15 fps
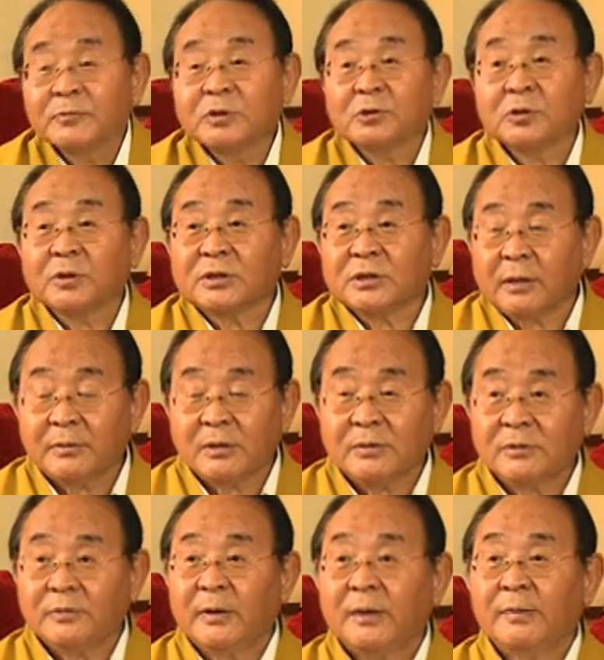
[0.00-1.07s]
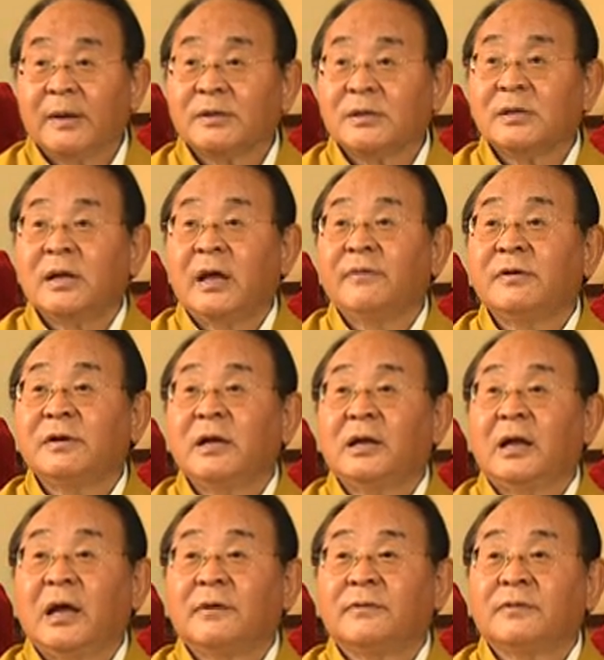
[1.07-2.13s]
So it's something very much in everyday
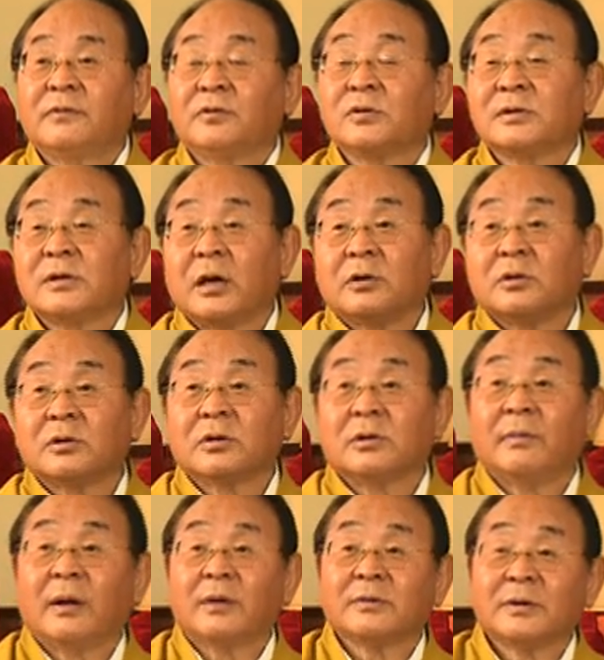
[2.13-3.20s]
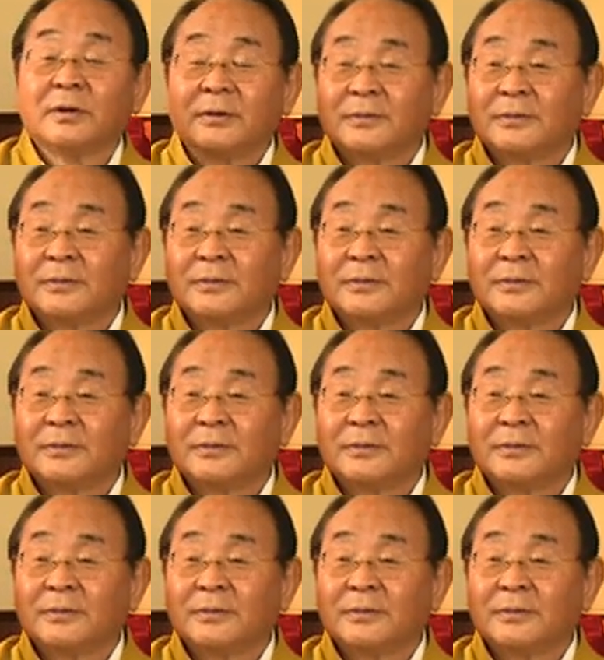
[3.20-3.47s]
life to start doing the mantra.